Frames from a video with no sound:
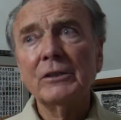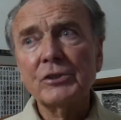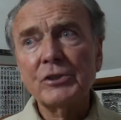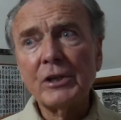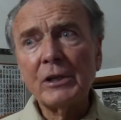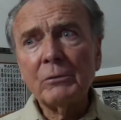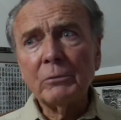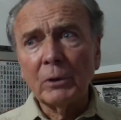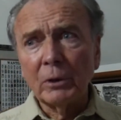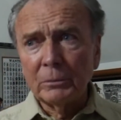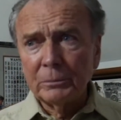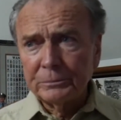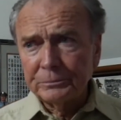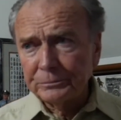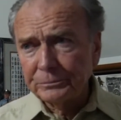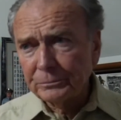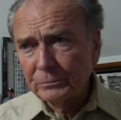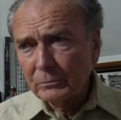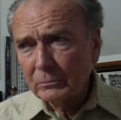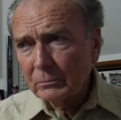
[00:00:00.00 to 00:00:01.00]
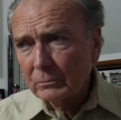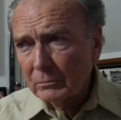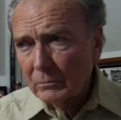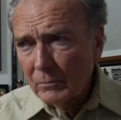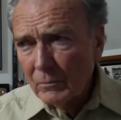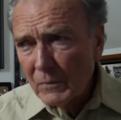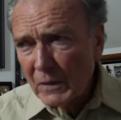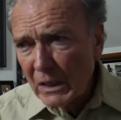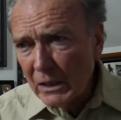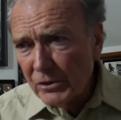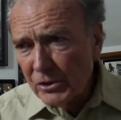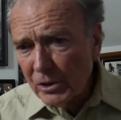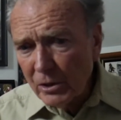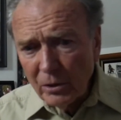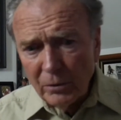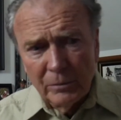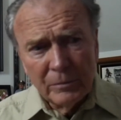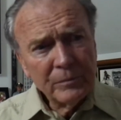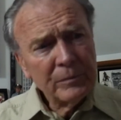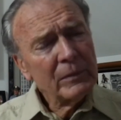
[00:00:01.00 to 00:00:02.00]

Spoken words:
general. So